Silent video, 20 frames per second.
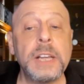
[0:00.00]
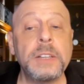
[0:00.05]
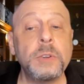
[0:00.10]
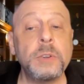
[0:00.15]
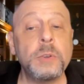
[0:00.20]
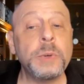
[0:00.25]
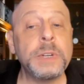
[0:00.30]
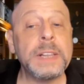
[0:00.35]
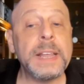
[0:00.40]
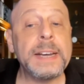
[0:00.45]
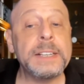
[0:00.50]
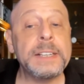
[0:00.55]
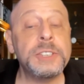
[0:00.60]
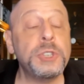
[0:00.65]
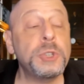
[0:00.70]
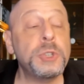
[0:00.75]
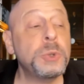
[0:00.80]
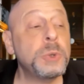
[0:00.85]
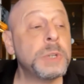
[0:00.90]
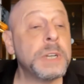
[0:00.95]
related
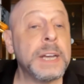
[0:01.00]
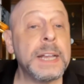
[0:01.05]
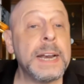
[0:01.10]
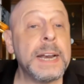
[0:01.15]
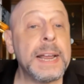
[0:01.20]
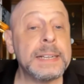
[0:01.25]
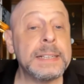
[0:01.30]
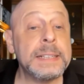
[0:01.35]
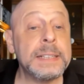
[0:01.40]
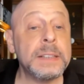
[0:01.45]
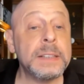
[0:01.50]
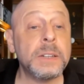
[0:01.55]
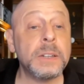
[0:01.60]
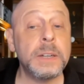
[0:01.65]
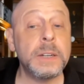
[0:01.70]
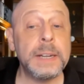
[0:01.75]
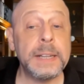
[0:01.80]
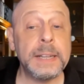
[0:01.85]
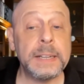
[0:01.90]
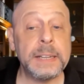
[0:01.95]
to connected
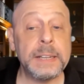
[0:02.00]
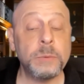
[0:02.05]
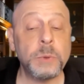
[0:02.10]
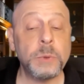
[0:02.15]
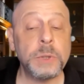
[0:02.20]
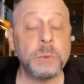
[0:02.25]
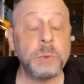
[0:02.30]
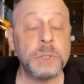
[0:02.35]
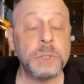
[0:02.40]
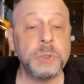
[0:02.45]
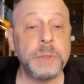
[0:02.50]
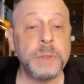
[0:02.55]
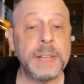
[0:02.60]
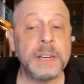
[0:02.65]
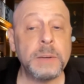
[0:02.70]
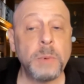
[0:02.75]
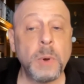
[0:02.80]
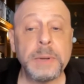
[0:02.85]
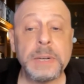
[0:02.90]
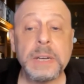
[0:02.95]
learning, and we'll do that
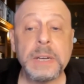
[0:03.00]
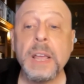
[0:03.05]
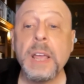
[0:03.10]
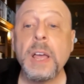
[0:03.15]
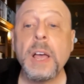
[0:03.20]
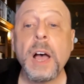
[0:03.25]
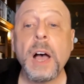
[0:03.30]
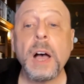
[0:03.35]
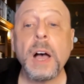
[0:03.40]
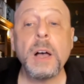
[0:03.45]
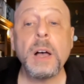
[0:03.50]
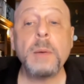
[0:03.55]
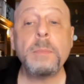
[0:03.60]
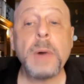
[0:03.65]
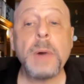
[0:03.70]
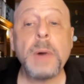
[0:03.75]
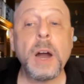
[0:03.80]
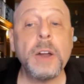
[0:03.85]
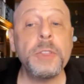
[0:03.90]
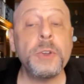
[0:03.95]
in a moment.
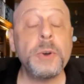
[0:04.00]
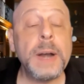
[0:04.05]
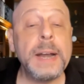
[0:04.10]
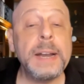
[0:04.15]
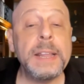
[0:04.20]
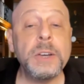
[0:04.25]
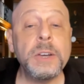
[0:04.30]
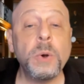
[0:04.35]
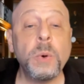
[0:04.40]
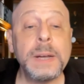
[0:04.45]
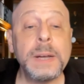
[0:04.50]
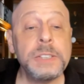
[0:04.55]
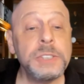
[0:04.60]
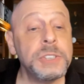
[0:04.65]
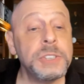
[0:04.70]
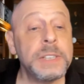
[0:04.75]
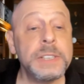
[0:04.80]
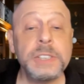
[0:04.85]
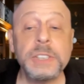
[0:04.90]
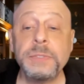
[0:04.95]
Are there any
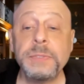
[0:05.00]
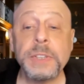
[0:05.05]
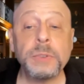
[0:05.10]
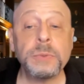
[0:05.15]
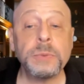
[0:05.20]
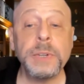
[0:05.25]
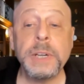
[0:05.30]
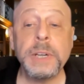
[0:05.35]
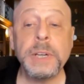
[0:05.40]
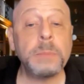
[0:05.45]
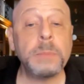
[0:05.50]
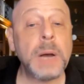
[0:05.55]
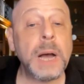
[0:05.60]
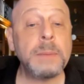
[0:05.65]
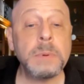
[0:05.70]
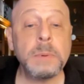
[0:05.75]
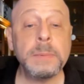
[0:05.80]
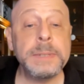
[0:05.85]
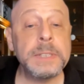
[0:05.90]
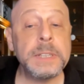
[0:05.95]
questions? Feel free to
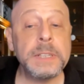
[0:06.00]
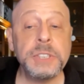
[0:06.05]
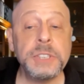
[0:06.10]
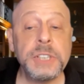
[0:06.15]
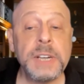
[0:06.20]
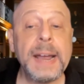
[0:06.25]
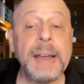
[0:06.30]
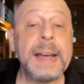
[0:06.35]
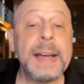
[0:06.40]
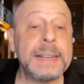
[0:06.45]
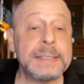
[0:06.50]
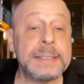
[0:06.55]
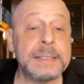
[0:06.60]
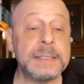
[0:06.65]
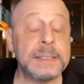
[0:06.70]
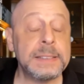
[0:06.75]
pop them in the chat.